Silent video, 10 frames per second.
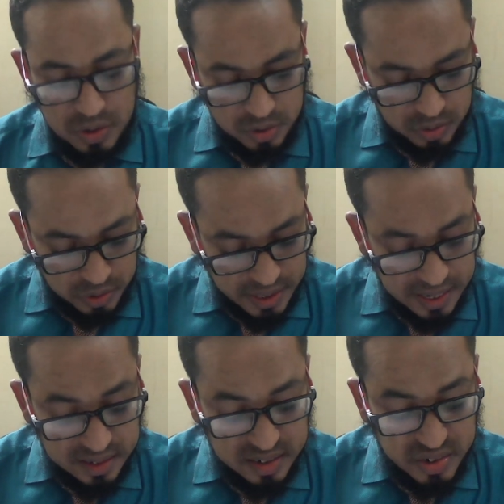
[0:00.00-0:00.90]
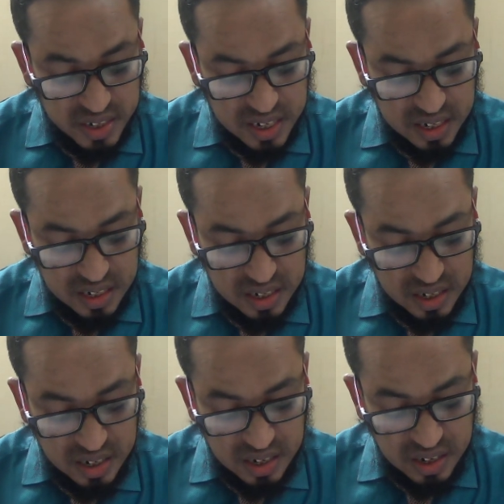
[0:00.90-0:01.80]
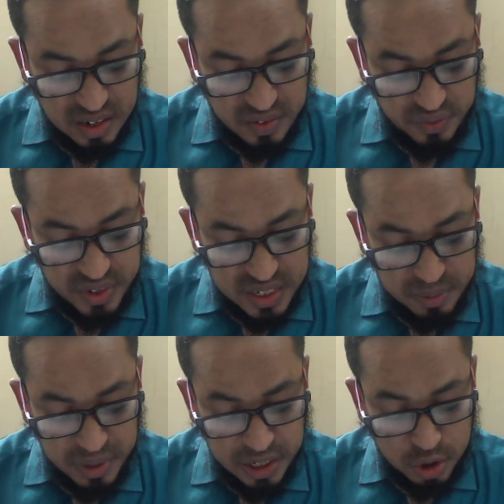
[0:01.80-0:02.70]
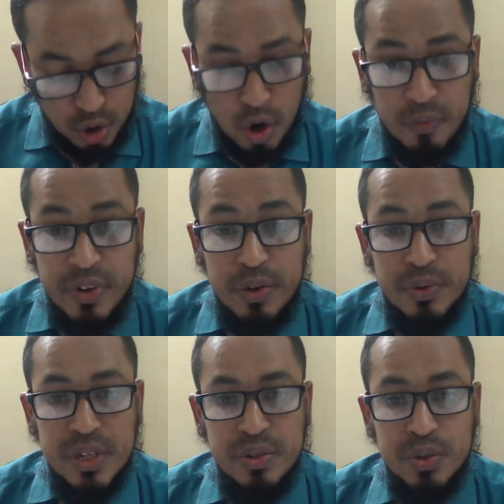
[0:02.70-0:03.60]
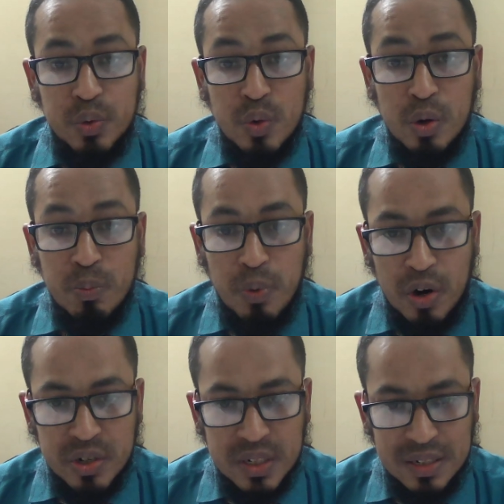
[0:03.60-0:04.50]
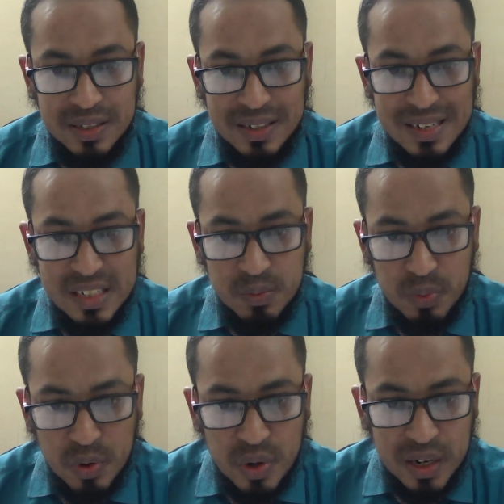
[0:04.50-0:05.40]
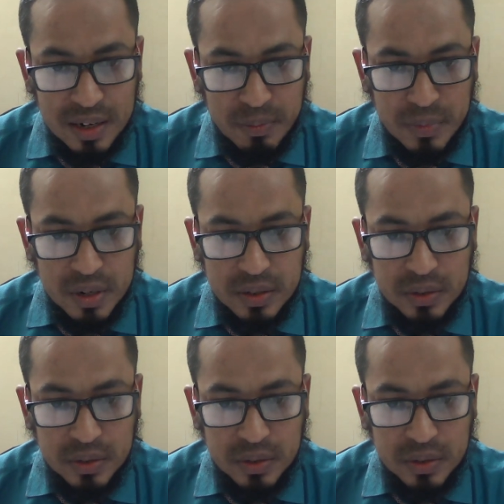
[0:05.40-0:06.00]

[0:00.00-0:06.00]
So there is written feasibility of using Shukok bonds. There is plural number.